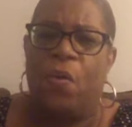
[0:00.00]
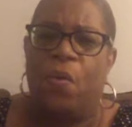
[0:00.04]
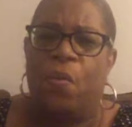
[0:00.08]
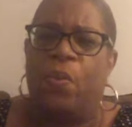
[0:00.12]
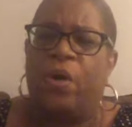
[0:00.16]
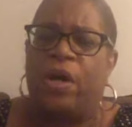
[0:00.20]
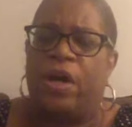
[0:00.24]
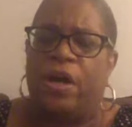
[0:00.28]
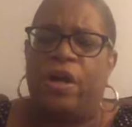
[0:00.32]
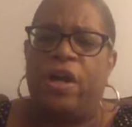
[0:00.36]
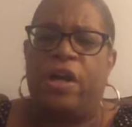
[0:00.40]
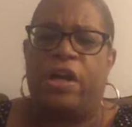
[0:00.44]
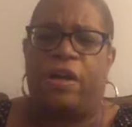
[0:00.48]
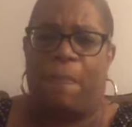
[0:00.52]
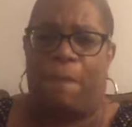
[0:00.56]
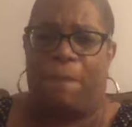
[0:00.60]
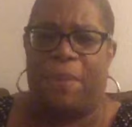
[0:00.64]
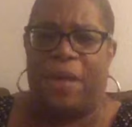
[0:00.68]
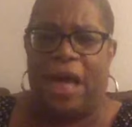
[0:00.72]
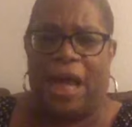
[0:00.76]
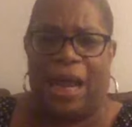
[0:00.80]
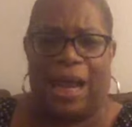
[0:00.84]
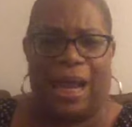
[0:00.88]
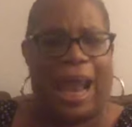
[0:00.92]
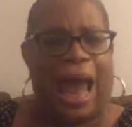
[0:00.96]
We're here to
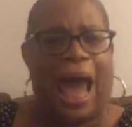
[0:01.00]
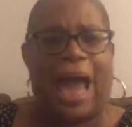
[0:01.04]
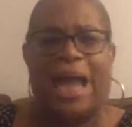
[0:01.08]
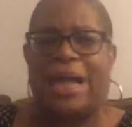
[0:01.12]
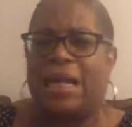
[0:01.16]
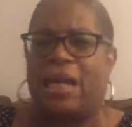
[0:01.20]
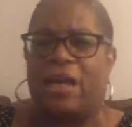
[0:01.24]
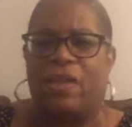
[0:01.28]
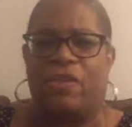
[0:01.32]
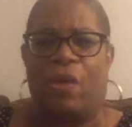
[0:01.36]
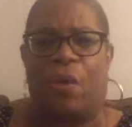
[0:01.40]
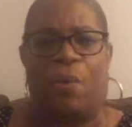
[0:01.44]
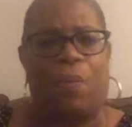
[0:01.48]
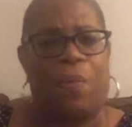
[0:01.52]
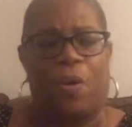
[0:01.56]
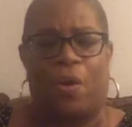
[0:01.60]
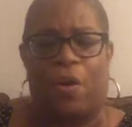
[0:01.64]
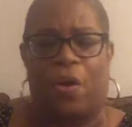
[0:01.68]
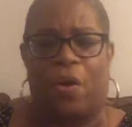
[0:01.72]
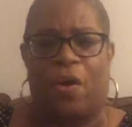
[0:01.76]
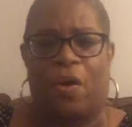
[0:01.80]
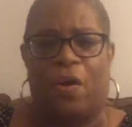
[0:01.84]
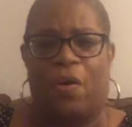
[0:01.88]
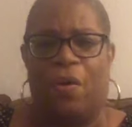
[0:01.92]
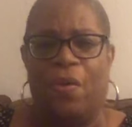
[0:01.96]
be a light in the
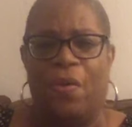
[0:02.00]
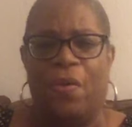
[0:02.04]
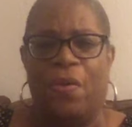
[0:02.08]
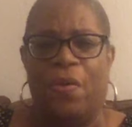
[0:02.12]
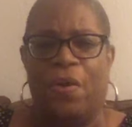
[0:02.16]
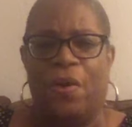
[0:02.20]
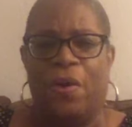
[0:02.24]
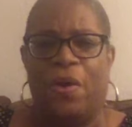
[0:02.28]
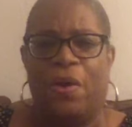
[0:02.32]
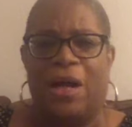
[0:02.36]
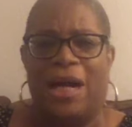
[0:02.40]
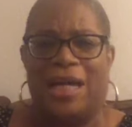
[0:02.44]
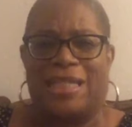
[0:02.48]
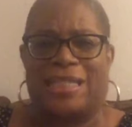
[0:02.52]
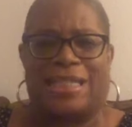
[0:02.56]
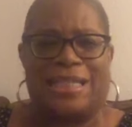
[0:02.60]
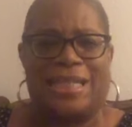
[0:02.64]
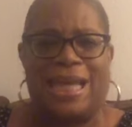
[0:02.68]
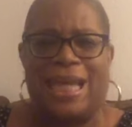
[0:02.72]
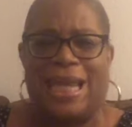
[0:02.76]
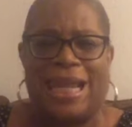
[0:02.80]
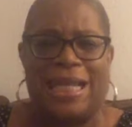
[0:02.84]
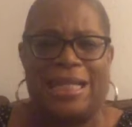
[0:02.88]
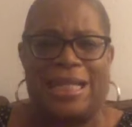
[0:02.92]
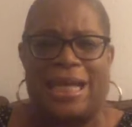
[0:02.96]
world, a
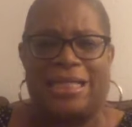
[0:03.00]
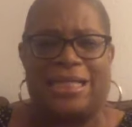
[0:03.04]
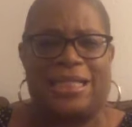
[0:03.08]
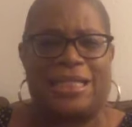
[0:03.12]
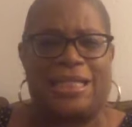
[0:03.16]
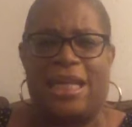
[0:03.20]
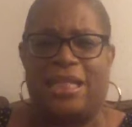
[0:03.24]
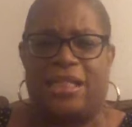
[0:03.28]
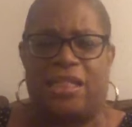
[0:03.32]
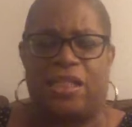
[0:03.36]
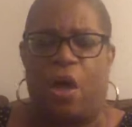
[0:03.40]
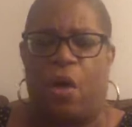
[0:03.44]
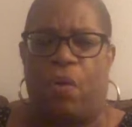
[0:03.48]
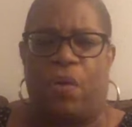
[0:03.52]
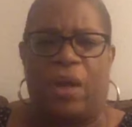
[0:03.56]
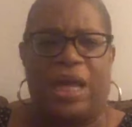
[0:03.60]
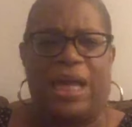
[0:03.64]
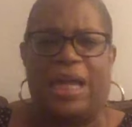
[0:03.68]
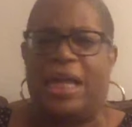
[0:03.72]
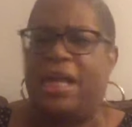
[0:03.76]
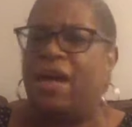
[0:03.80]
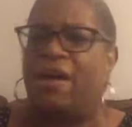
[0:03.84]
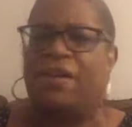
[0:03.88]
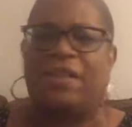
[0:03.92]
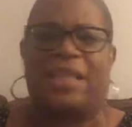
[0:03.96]
city that sits on a
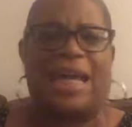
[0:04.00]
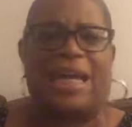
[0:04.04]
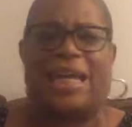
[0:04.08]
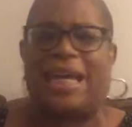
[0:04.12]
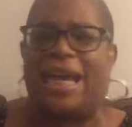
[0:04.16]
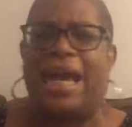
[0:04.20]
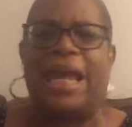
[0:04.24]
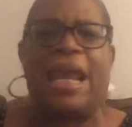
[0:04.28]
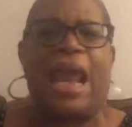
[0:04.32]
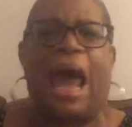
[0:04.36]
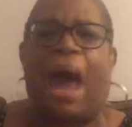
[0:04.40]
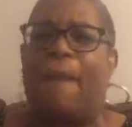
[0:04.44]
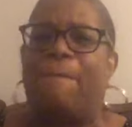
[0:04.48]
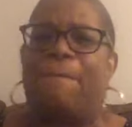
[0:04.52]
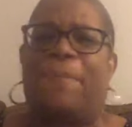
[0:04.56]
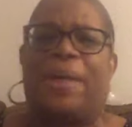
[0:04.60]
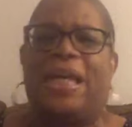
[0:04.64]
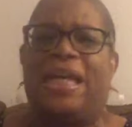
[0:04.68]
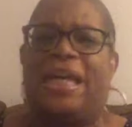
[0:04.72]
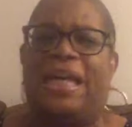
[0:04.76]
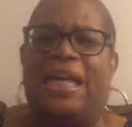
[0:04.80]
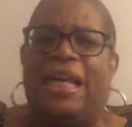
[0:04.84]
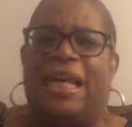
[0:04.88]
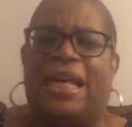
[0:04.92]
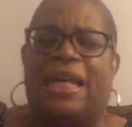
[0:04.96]
hill that cannot be
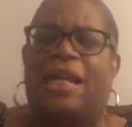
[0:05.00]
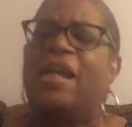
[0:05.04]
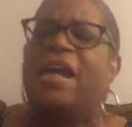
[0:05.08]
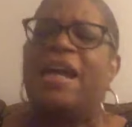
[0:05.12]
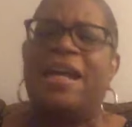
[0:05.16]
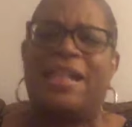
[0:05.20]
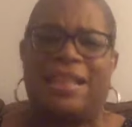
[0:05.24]
hid.